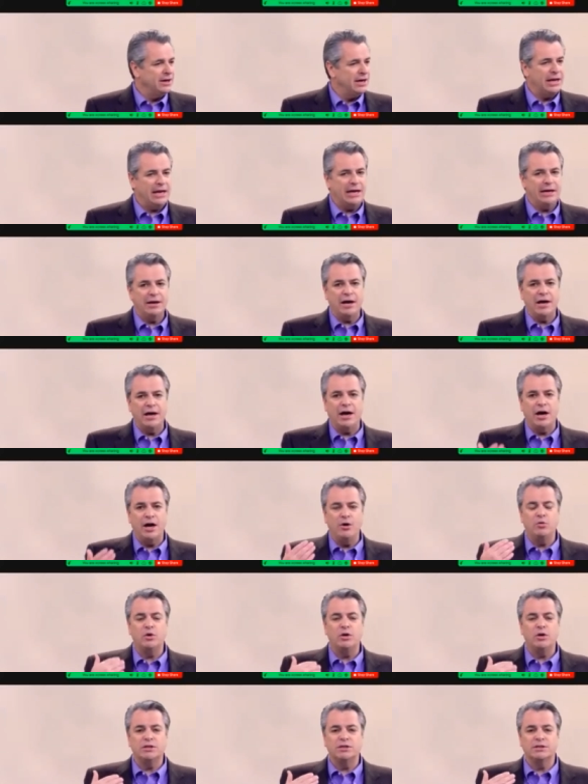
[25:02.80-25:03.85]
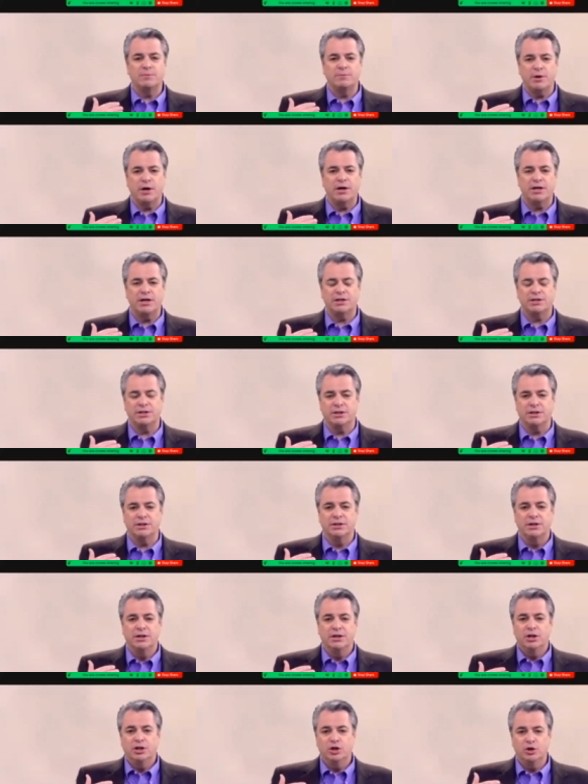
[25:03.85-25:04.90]
And I was a person
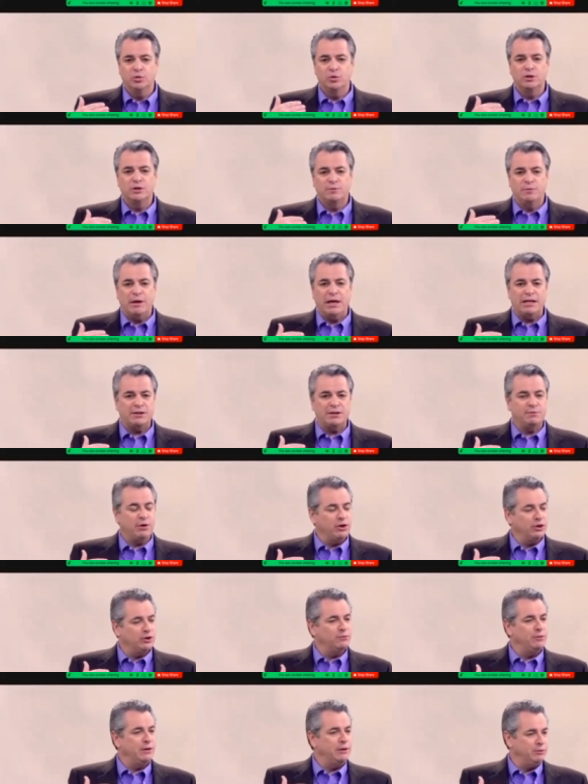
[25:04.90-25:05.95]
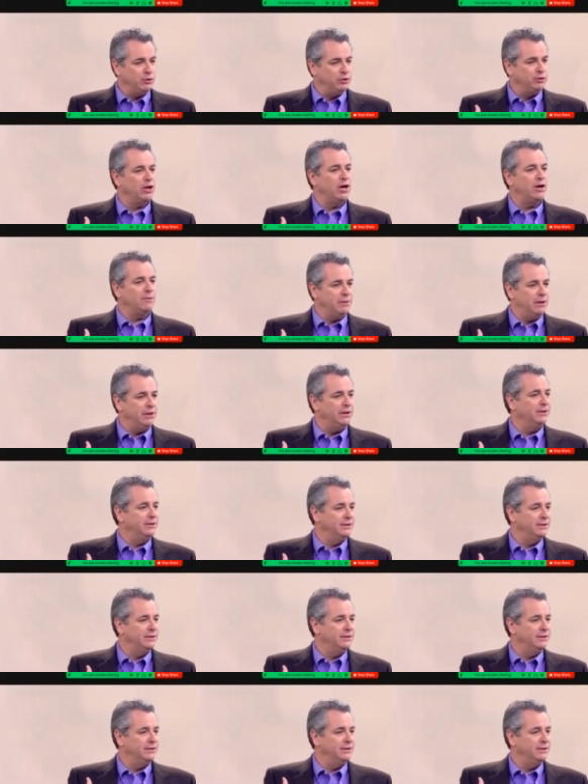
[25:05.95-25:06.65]
who was blessed by other people who taught me.